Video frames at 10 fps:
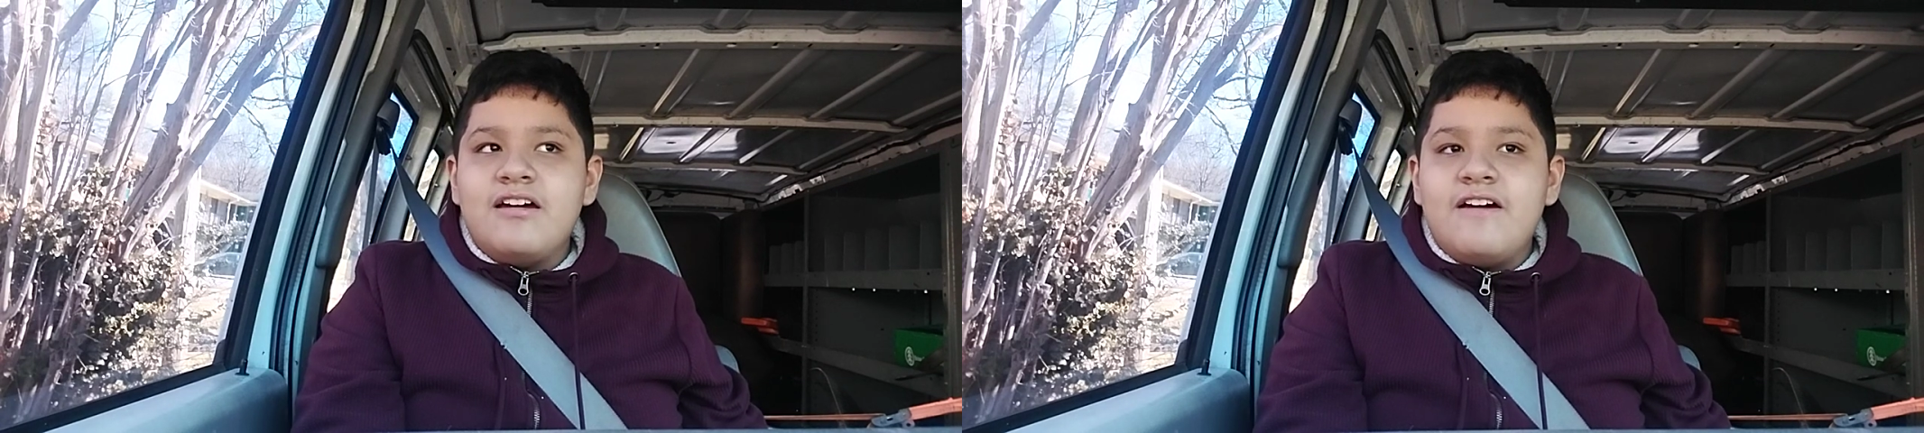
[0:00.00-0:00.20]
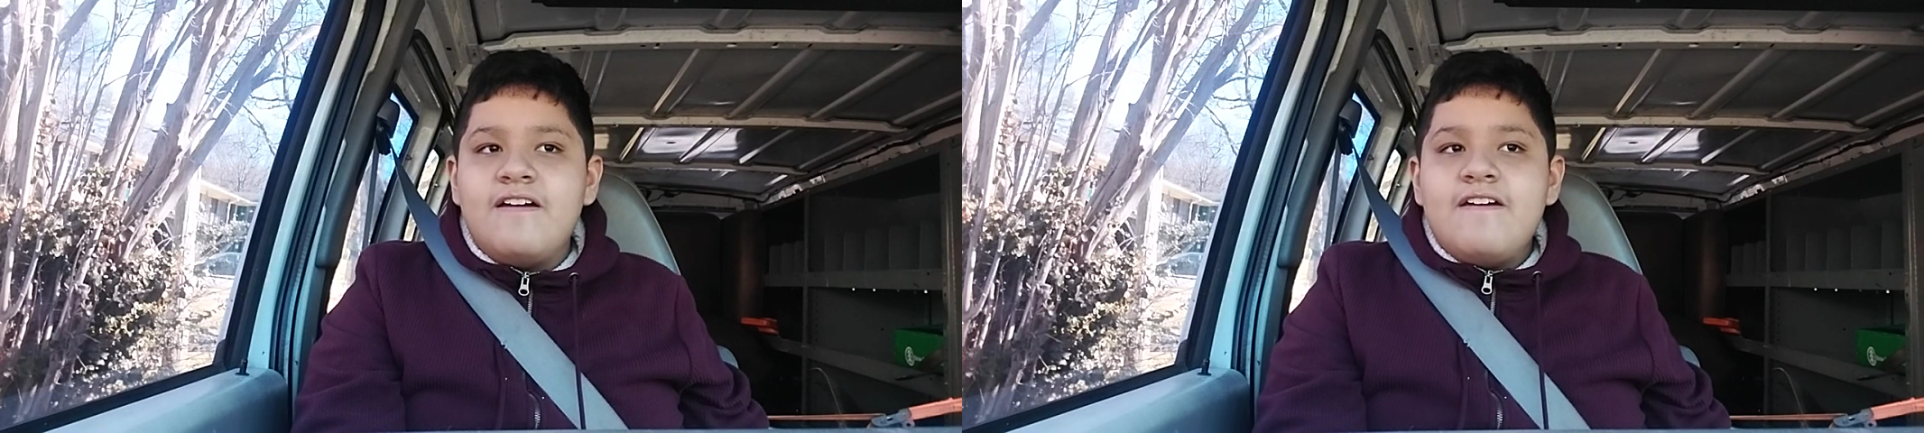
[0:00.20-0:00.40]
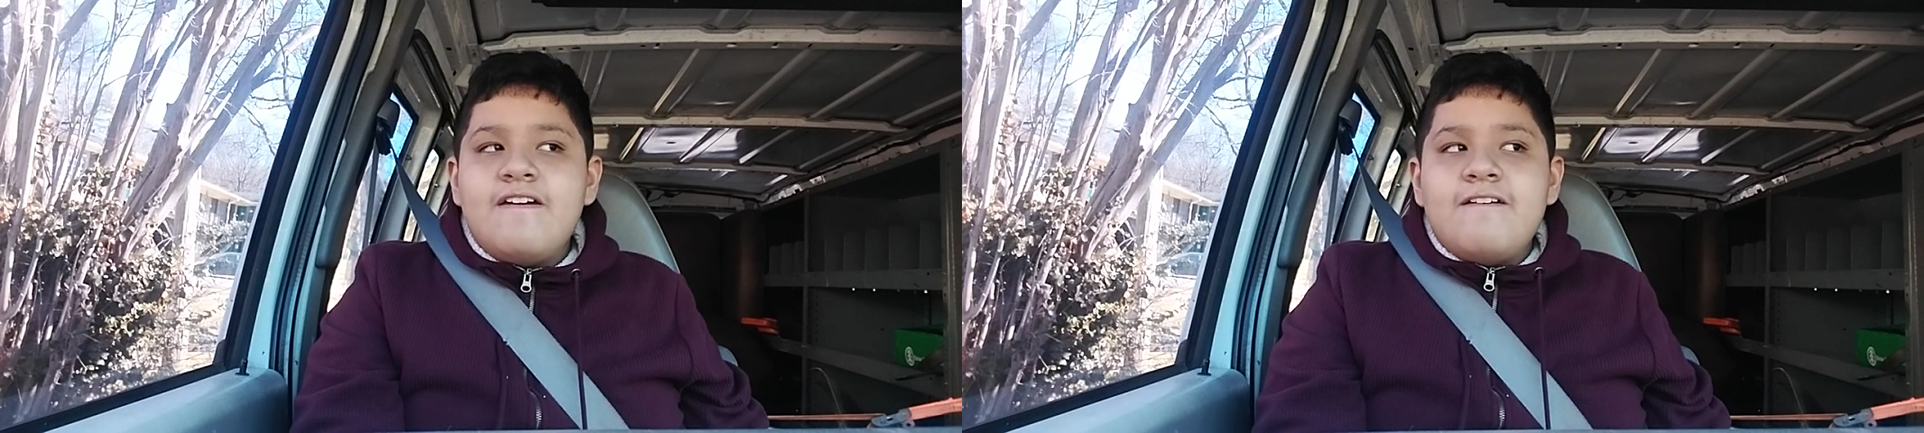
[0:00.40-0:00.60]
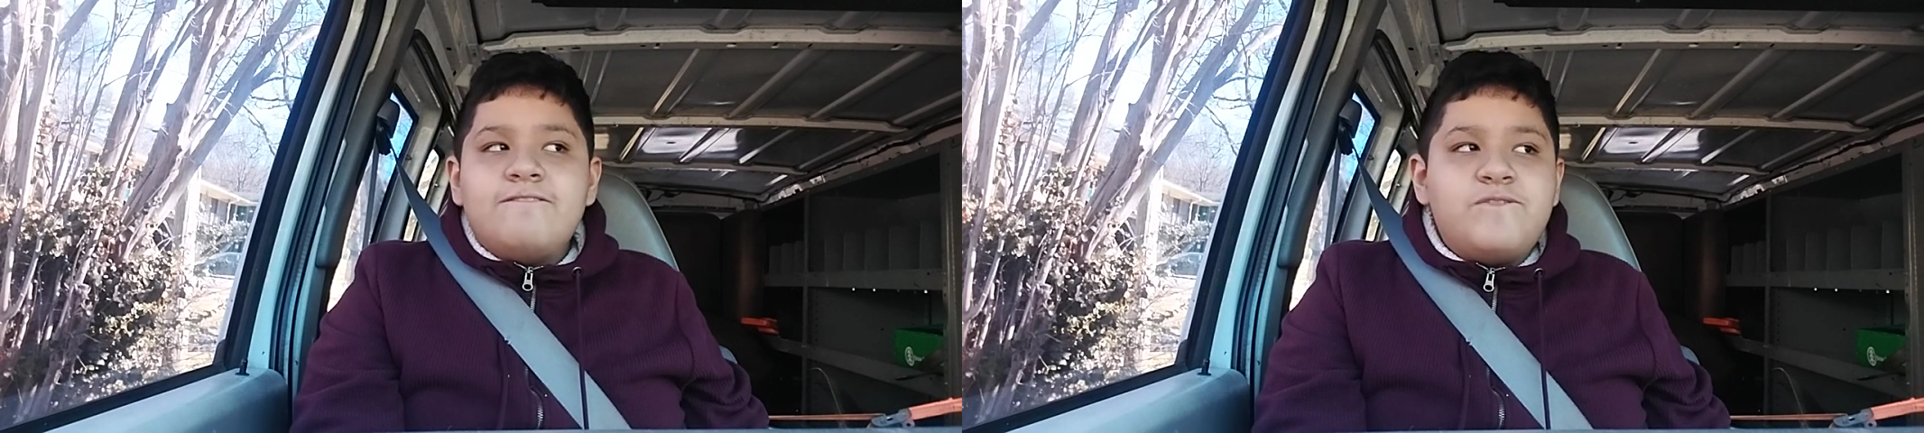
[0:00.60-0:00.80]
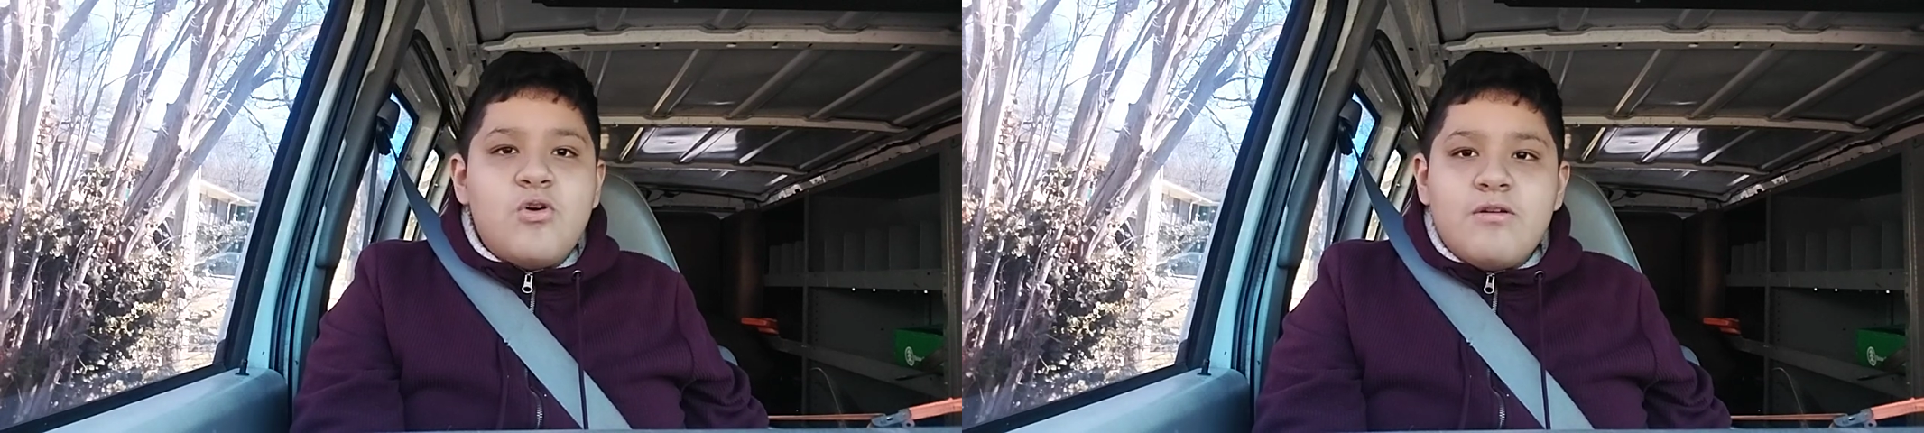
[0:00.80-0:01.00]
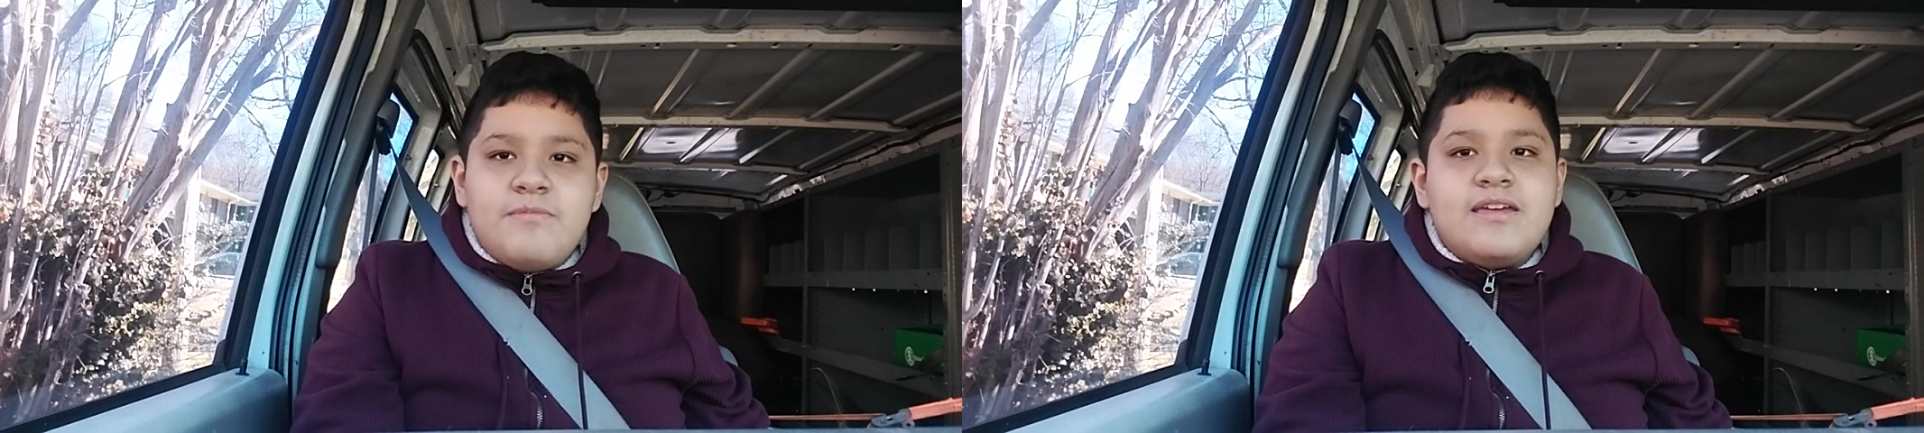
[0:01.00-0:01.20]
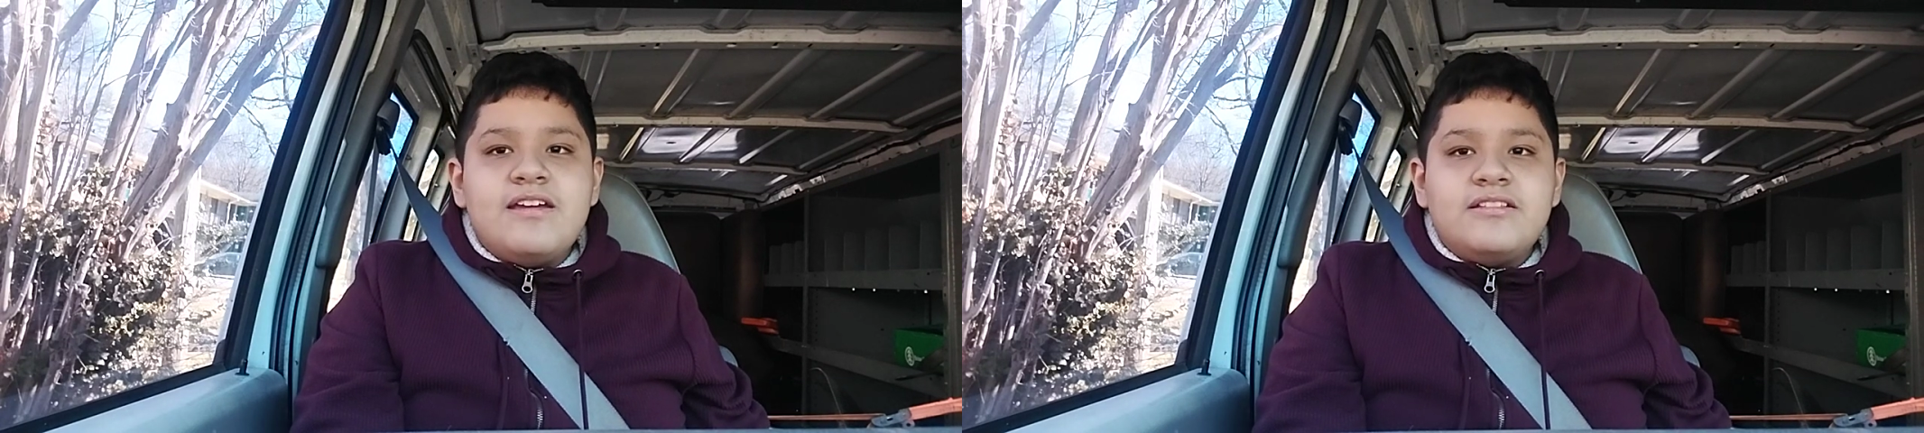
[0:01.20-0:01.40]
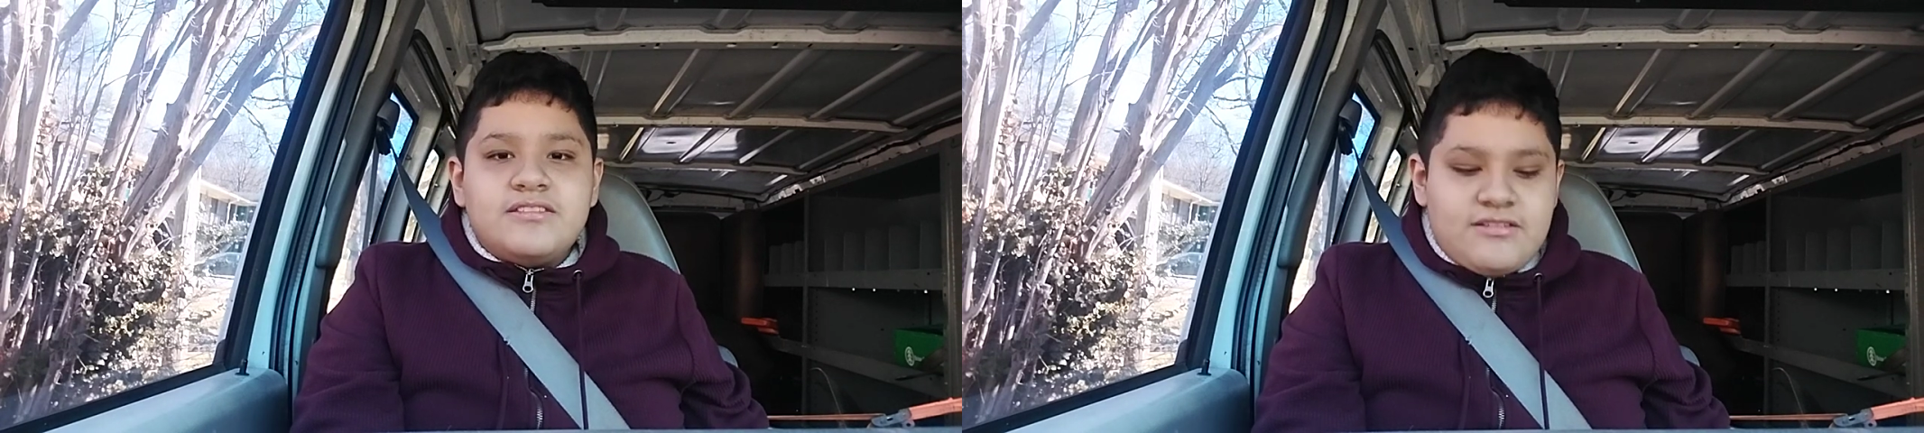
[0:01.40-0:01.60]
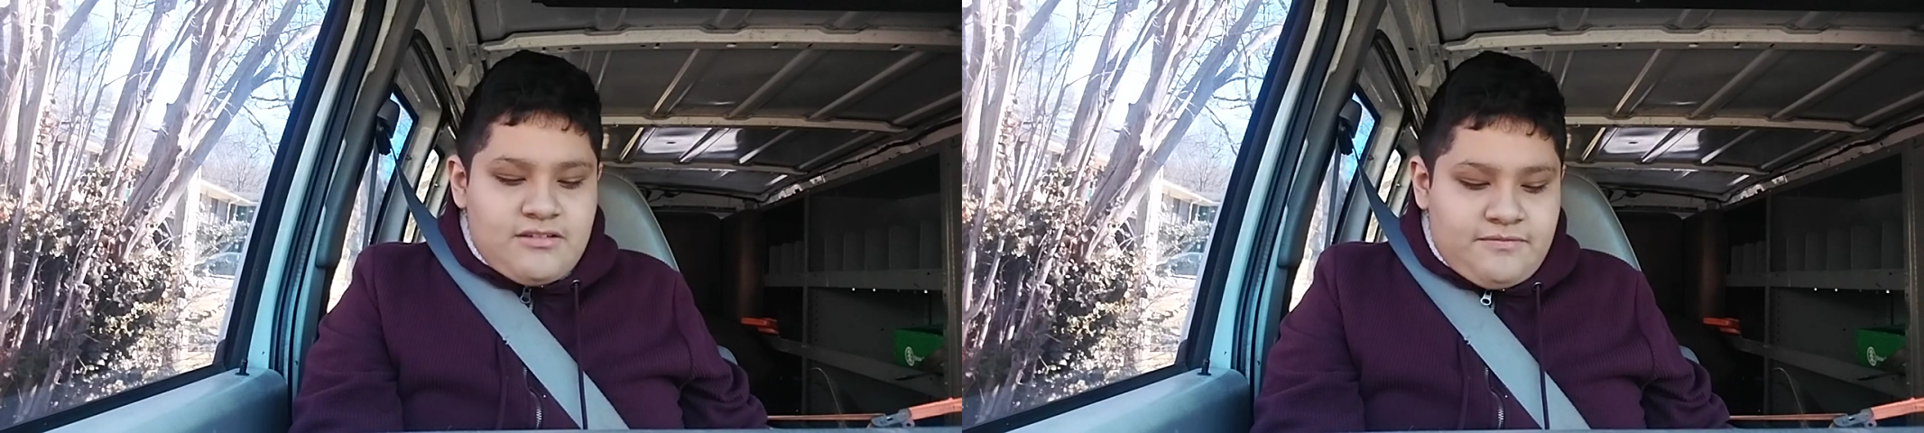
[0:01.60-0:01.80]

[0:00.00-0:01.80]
uh, four minutes.